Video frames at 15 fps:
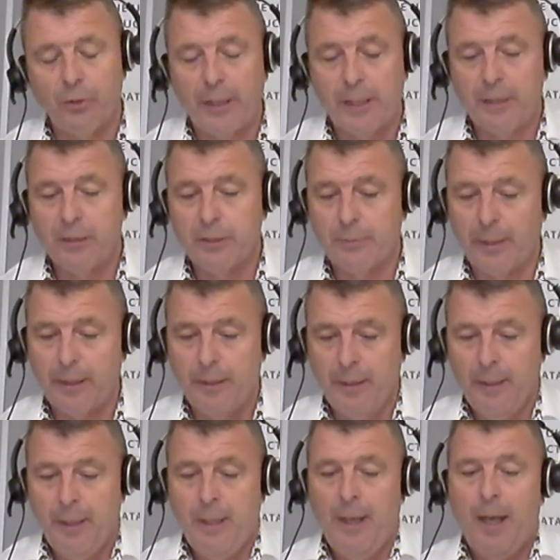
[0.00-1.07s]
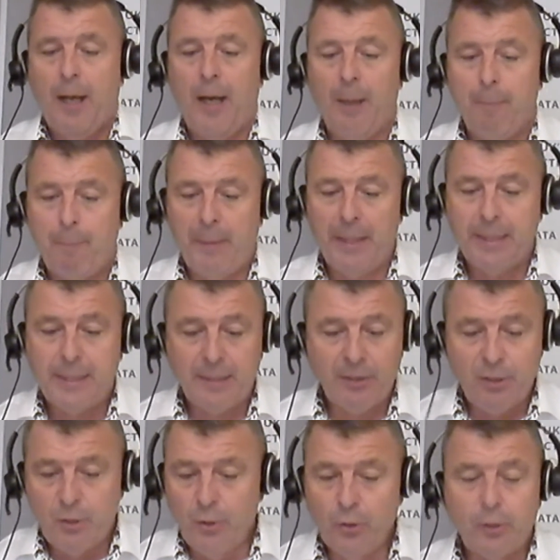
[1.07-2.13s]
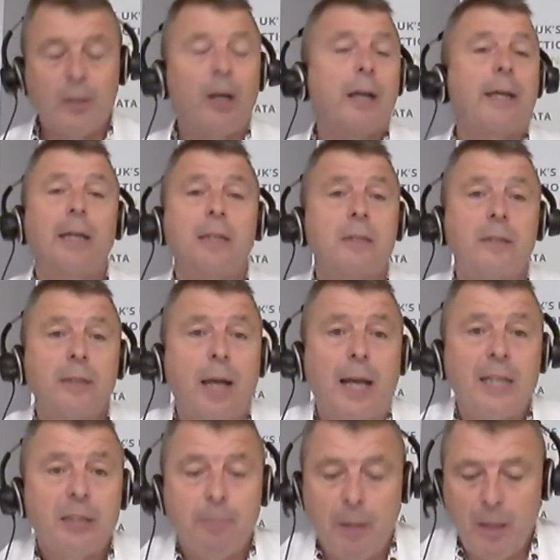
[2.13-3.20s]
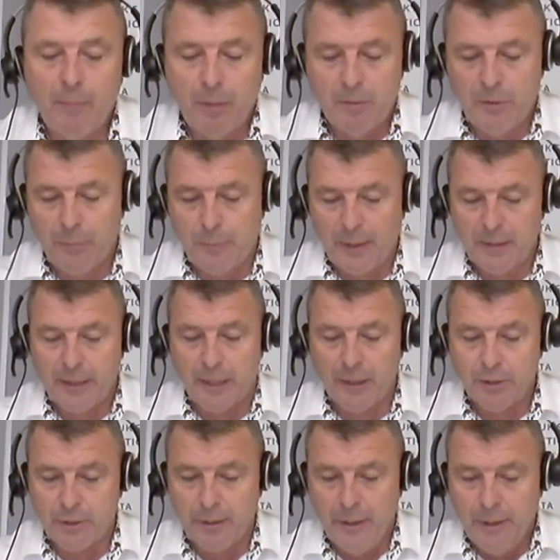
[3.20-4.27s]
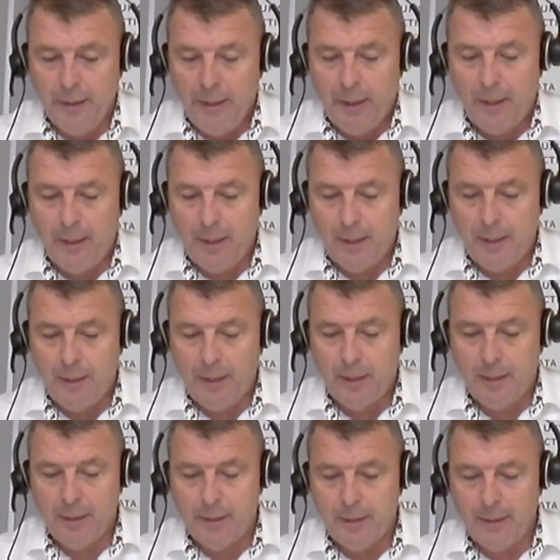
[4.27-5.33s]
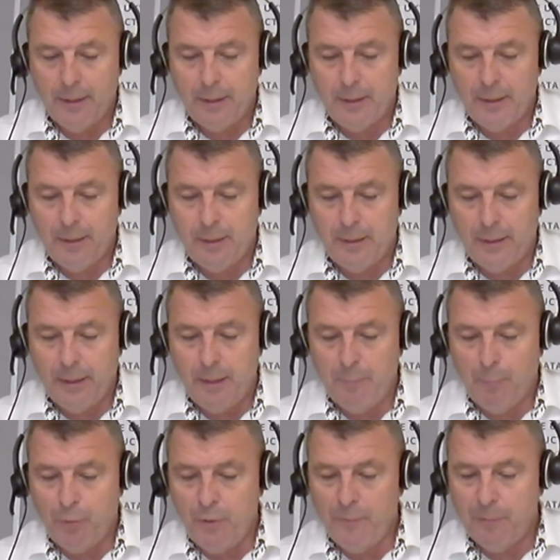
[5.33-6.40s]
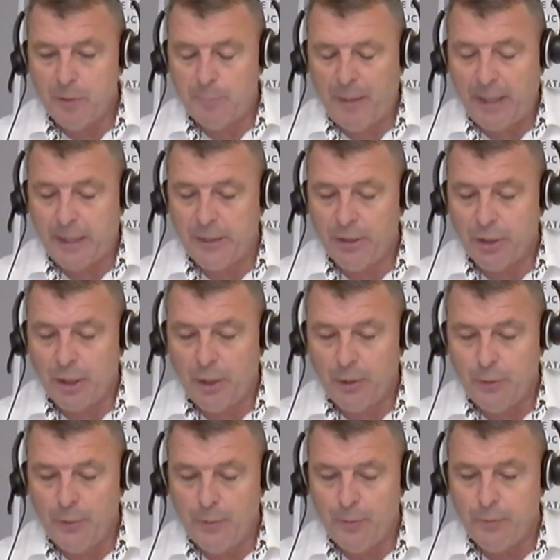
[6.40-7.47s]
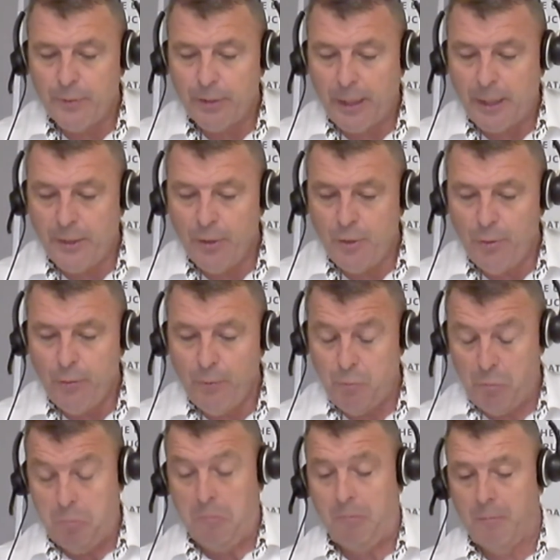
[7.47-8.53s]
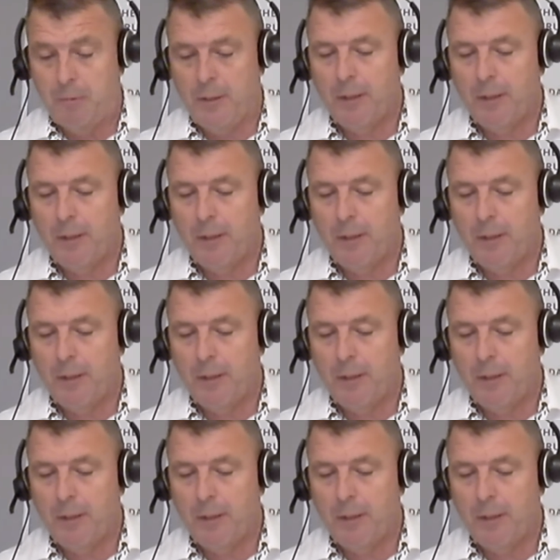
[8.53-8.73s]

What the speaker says: to look into it. But it doesn't look like it's a smart motorway section. The improvements package include a new